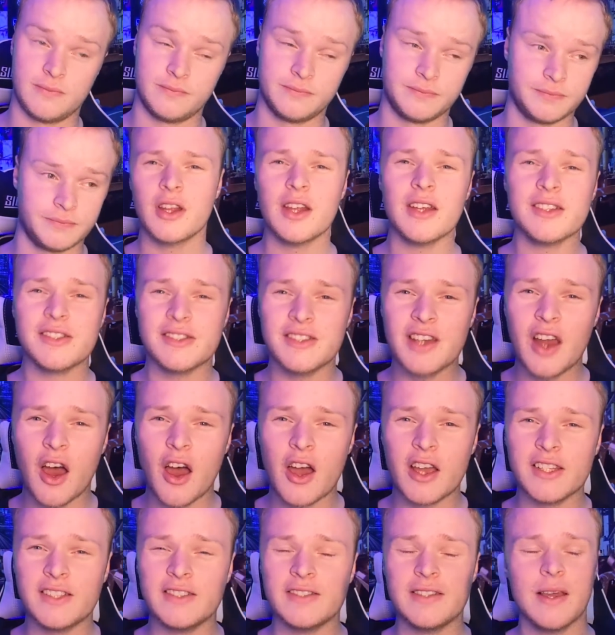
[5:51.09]
So that's
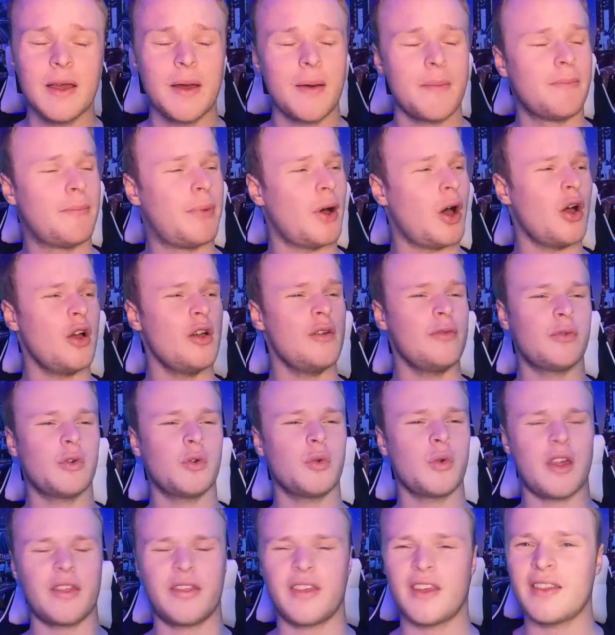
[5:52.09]
nice, but
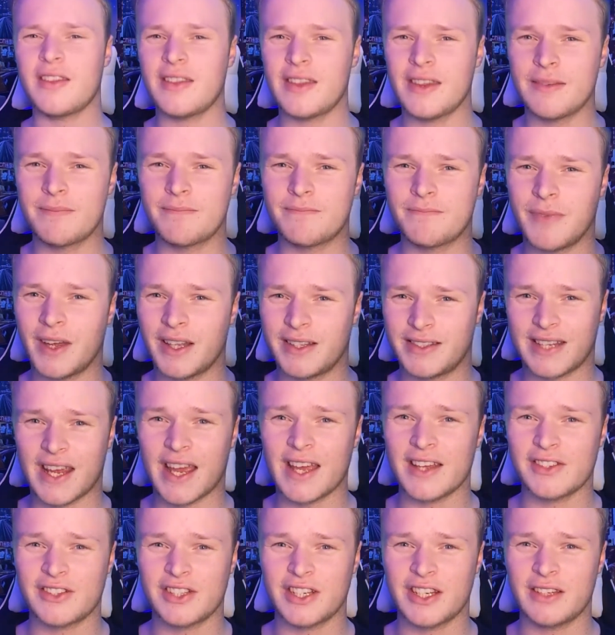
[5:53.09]
overall I think the
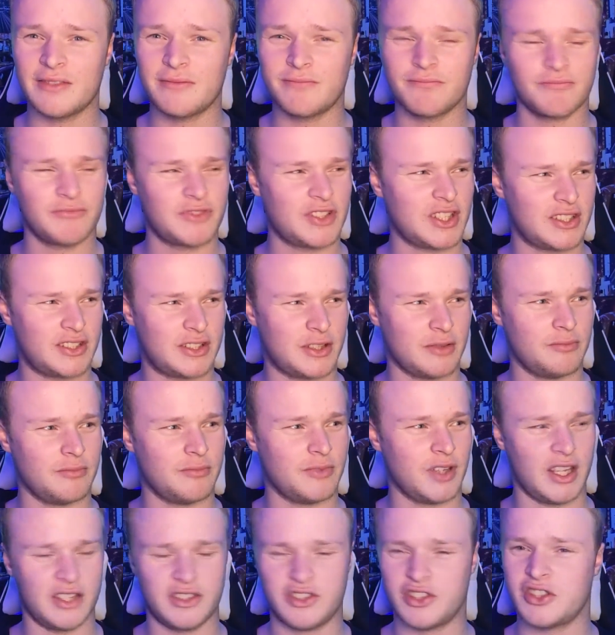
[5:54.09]
attaching
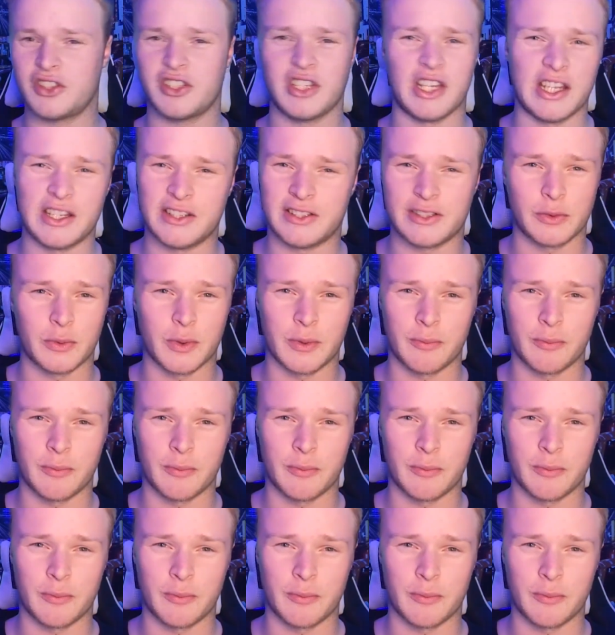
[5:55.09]
system, it just needs to